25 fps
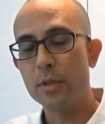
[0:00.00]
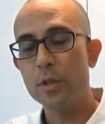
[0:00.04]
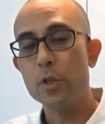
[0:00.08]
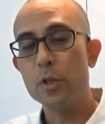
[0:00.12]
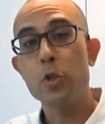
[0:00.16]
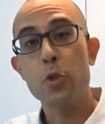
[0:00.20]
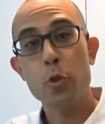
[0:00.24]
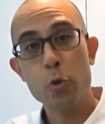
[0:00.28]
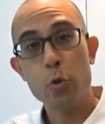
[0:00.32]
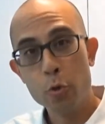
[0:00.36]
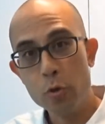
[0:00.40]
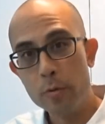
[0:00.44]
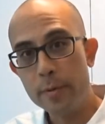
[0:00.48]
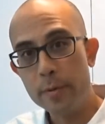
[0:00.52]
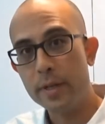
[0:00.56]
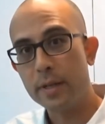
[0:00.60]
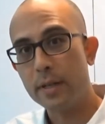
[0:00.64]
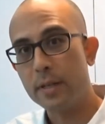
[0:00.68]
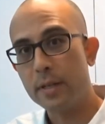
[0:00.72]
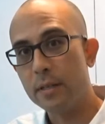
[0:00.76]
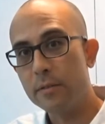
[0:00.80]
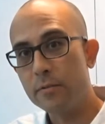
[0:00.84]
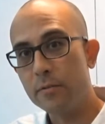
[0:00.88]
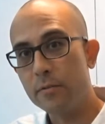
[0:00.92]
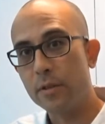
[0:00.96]
School
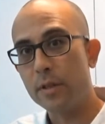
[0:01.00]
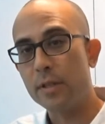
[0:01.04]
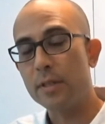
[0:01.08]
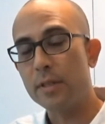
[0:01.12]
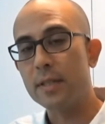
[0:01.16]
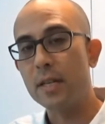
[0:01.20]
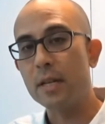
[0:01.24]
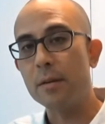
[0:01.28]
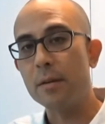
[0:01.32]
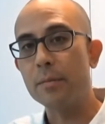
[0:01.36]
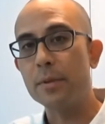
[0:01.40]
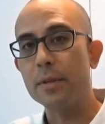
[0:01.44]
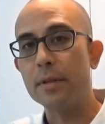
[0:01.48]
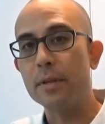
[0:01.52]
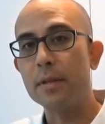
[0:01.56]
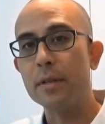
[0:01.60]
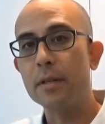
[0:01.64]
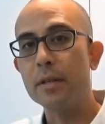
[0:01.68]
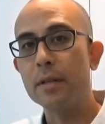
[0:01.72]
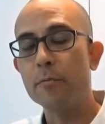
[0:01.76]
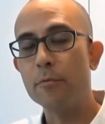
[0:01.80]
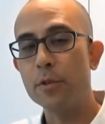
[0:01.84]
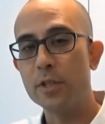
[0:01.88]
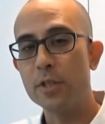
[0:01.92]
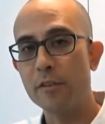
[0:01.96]
buildings, for example,
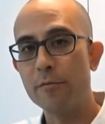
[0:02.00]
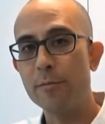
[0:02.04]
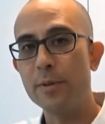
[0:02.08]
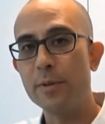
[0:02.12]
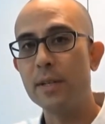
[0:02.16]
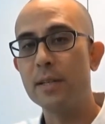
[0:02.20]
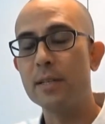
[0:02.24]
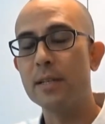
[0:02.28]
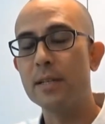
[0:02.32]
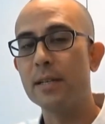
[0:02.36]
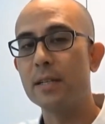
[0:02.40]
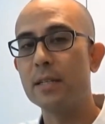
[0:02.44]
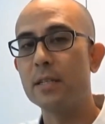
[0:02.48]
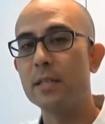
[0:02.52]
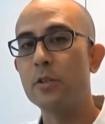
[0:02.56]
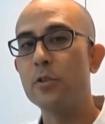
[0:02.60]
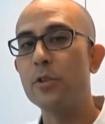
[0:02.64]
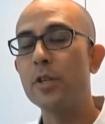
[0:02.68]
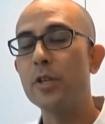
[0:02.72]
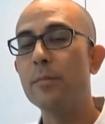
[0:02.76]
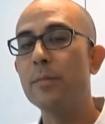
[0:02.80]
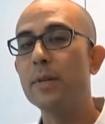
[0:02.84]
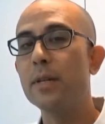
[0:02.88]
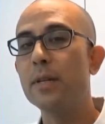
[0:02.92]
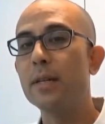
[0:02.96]
which have been designed as
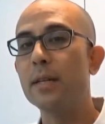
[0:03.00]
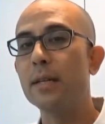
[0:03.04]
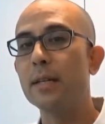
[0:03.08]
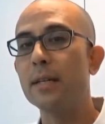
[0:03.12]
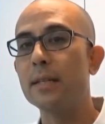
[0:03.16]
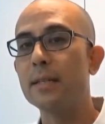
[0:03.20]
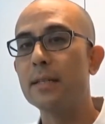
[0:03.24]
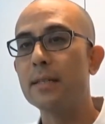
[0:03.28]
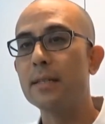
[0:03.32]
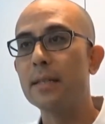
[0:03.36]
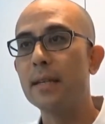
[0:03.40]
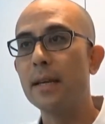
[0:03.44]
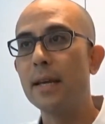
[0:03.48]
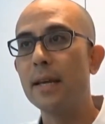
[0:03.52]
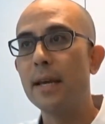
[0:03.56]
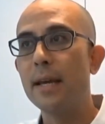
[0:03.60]
green buildings,